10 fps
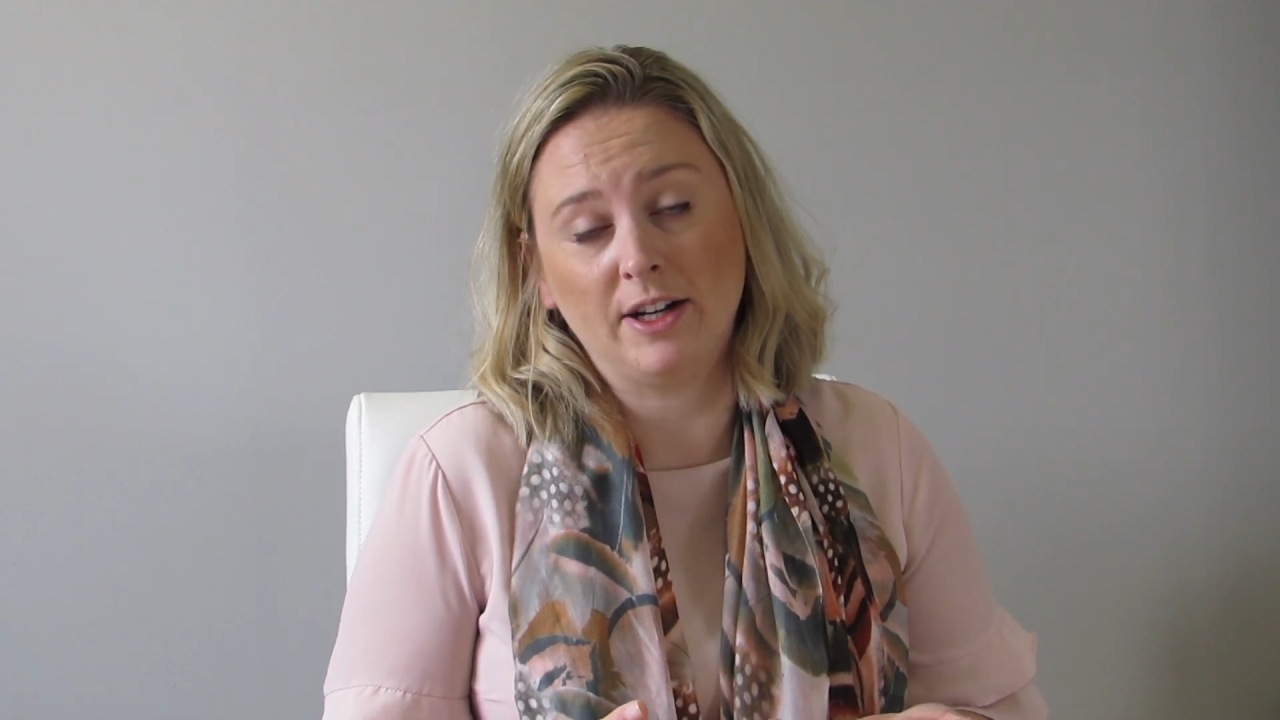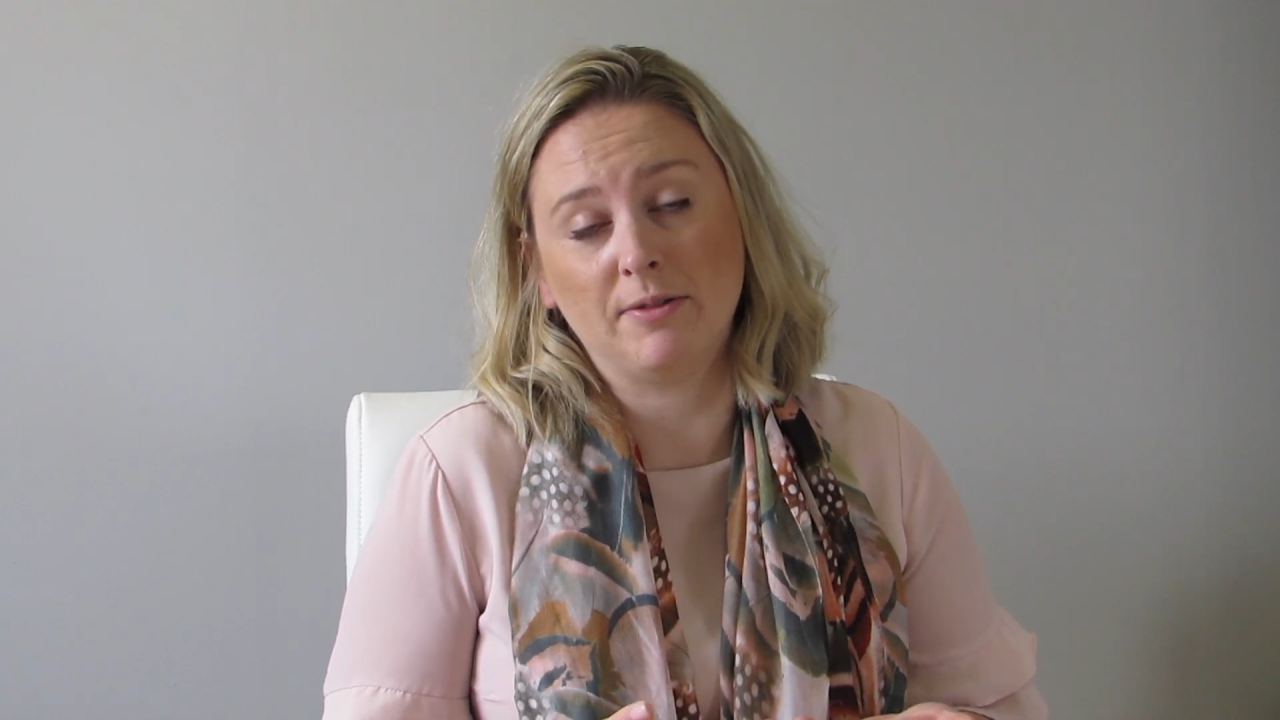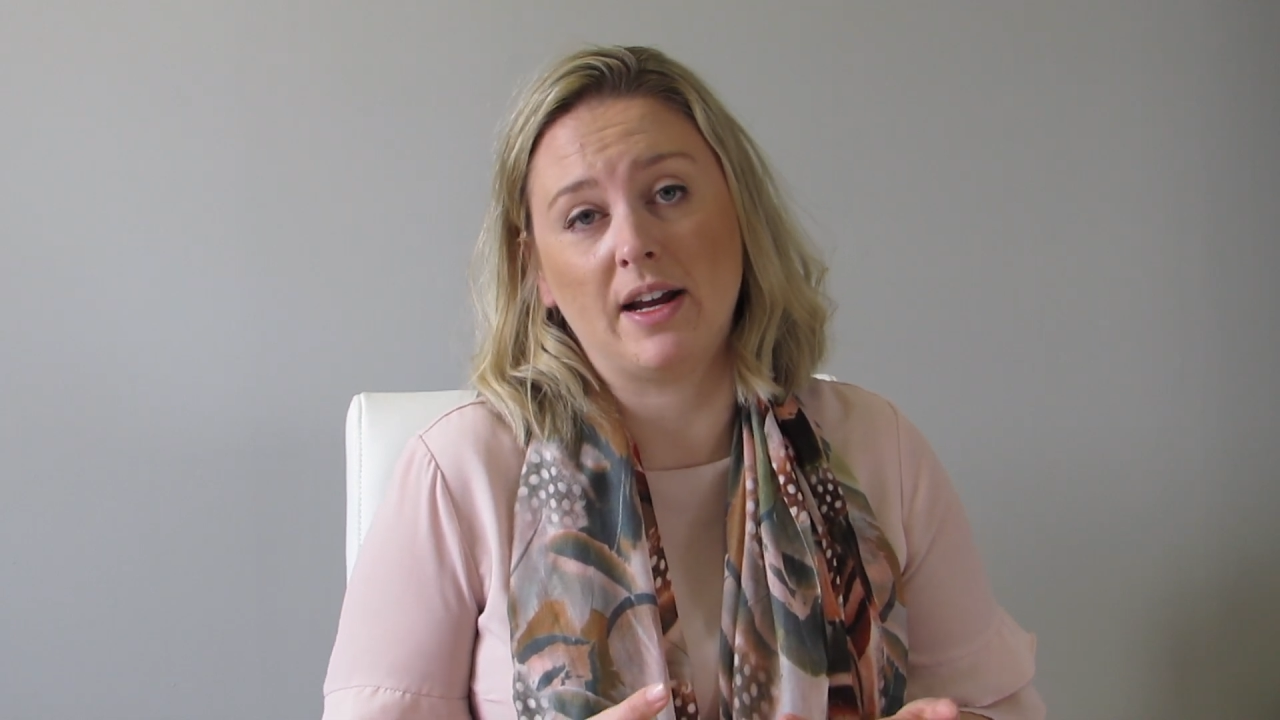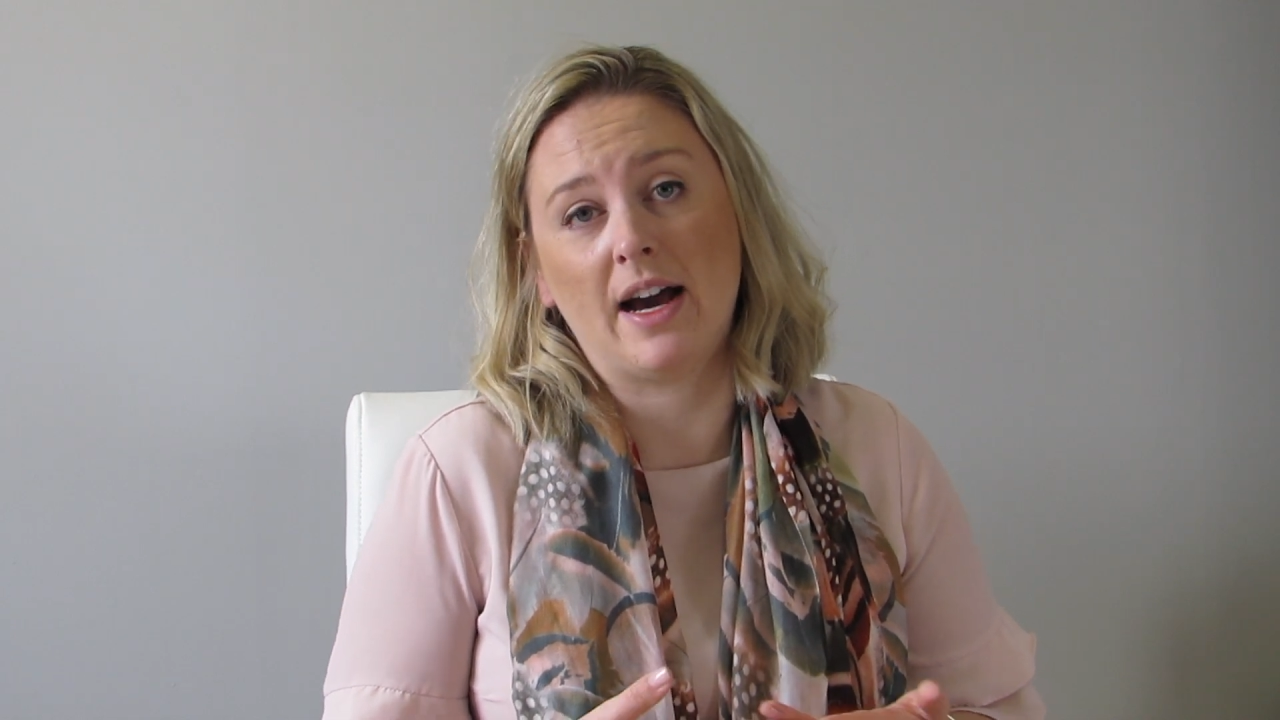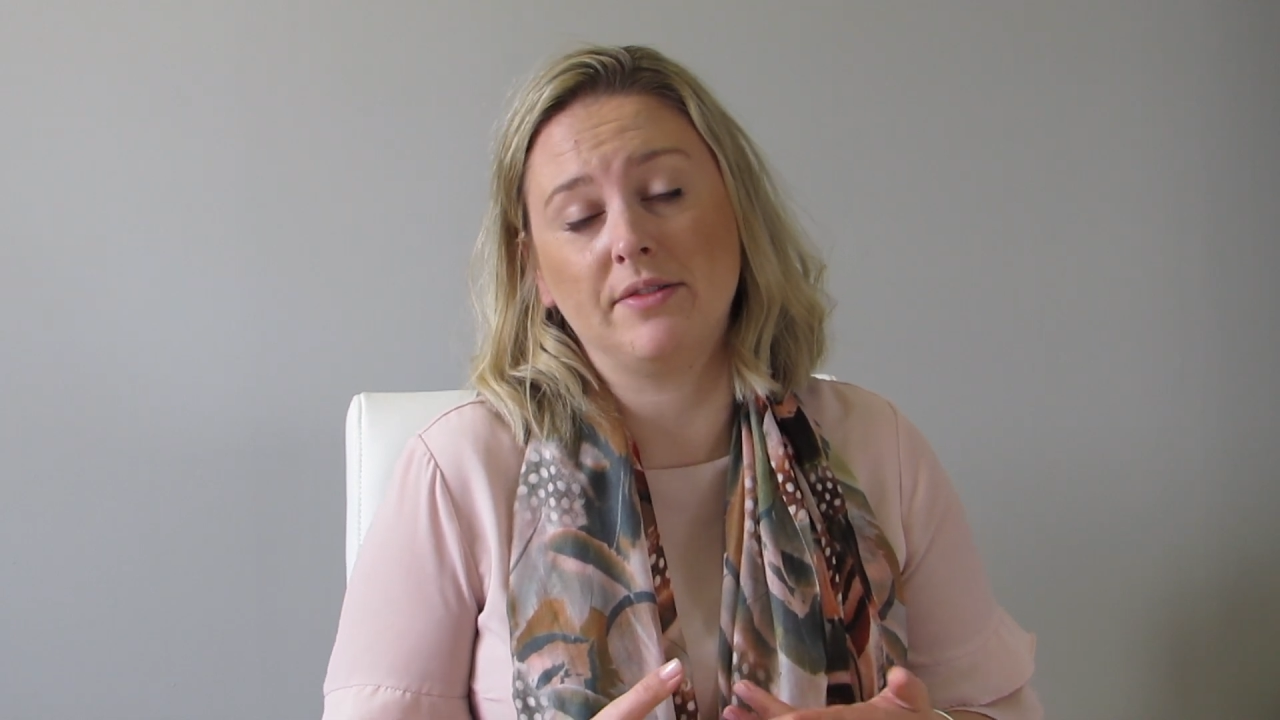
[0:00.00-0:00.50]
you
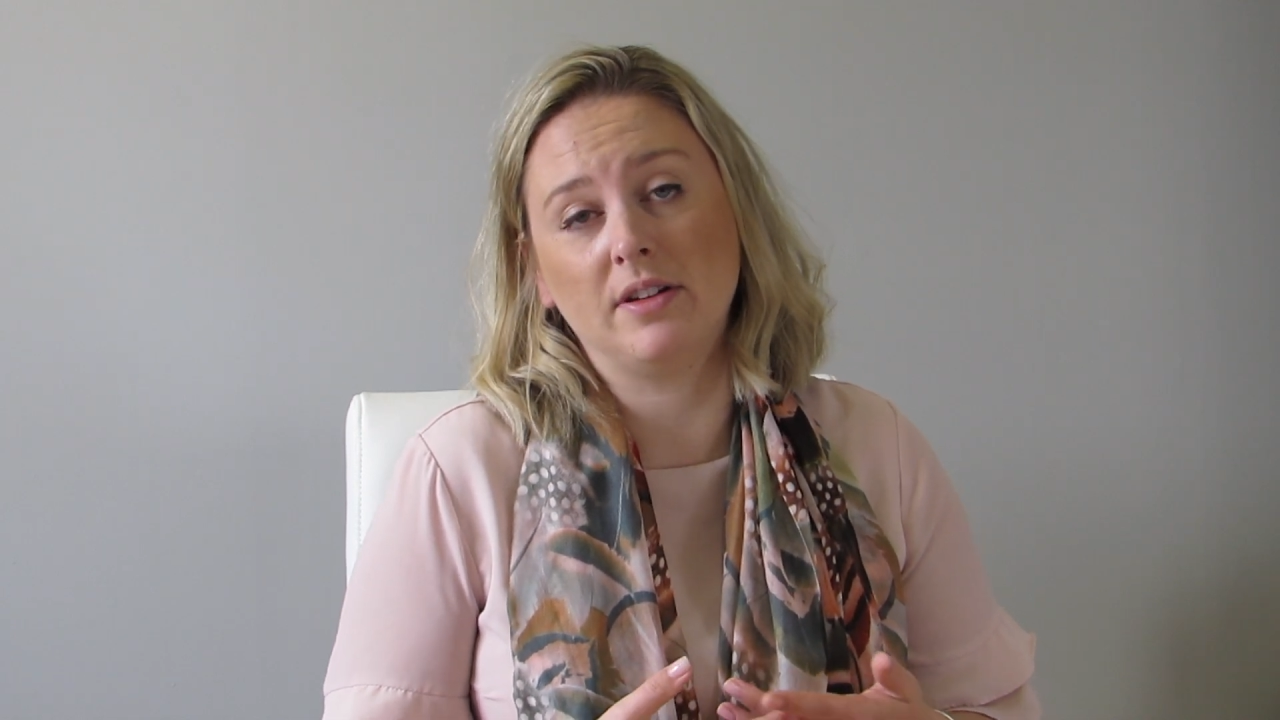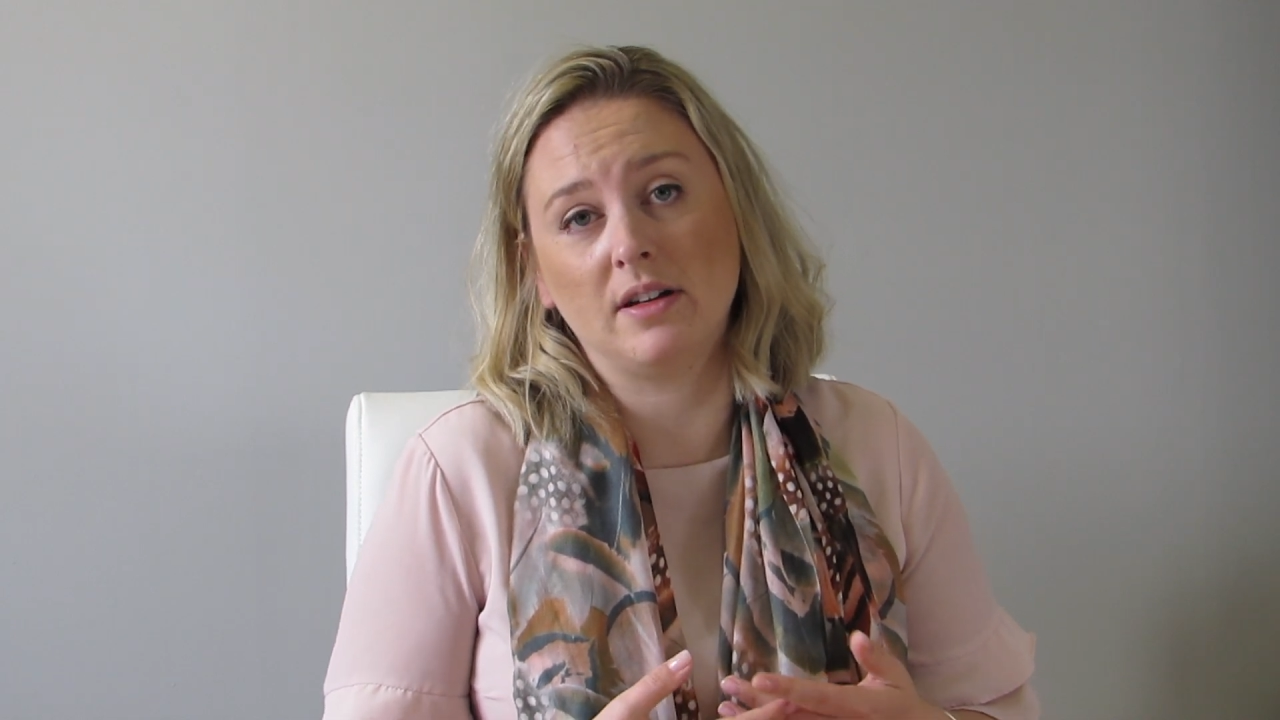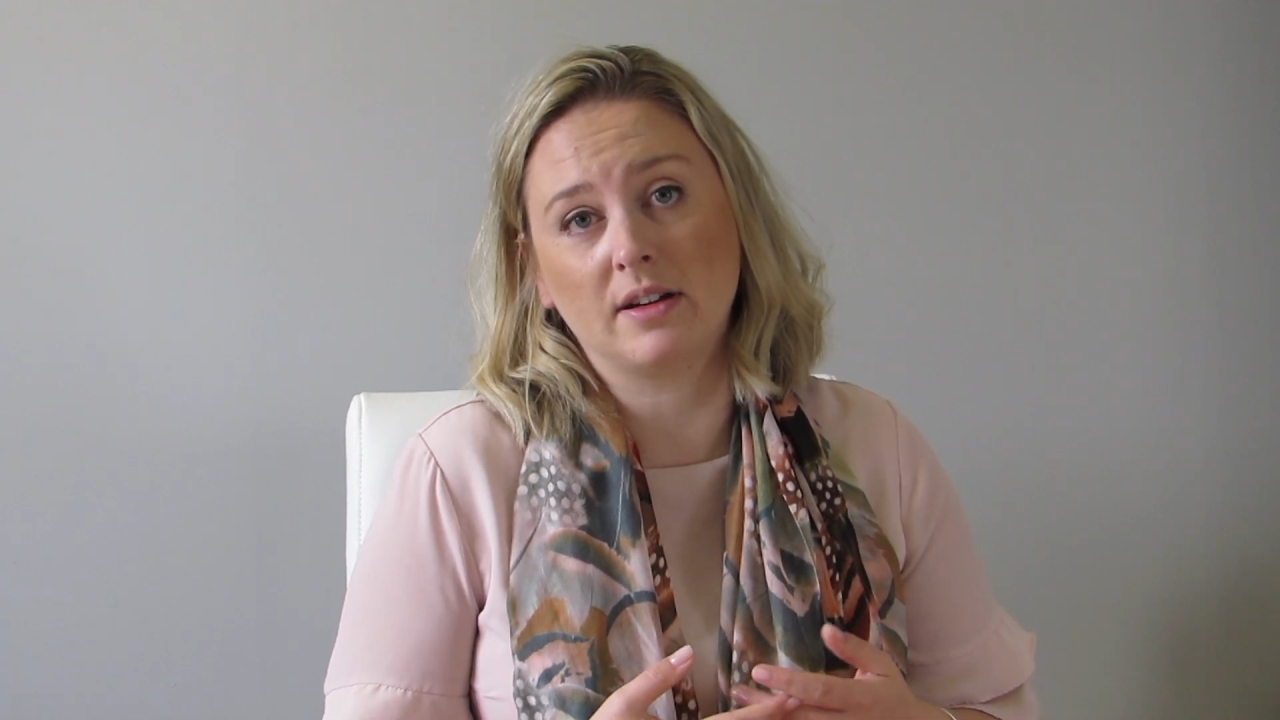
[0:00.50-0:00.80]
would have to